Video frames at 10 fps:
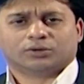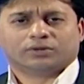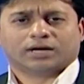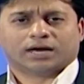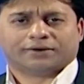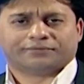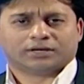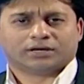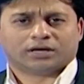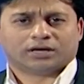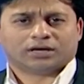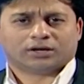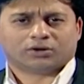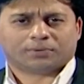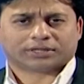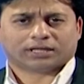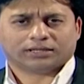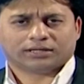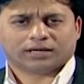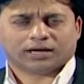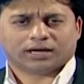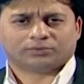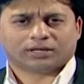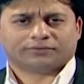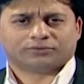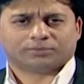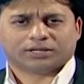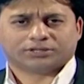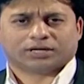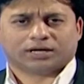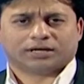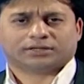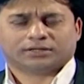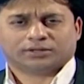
We have Rahmat Ali and we have Rubaiyat Jahan,